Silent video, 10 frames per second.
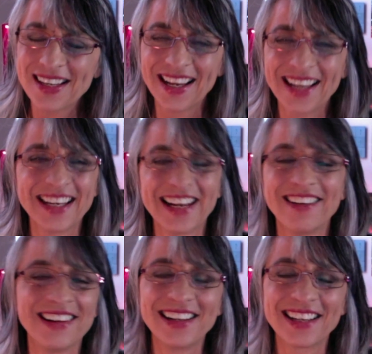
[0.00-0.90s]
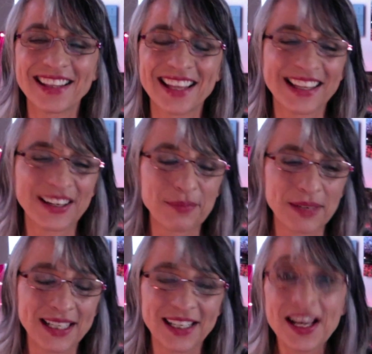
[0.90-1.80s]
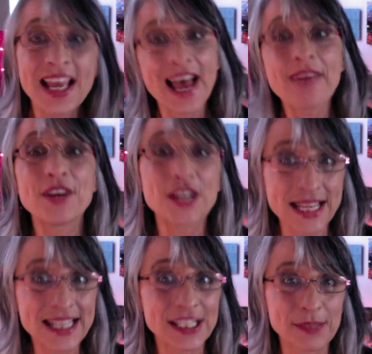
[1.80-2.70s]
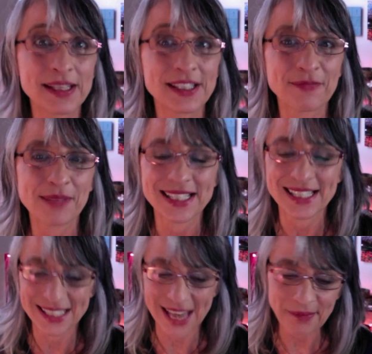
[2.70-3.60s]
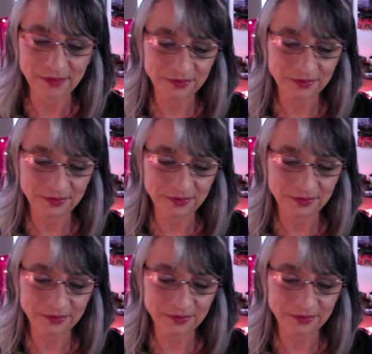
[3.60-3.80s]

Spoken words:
Anyhow, I'll get that later. But anyhow, a very inexpensive place to stay,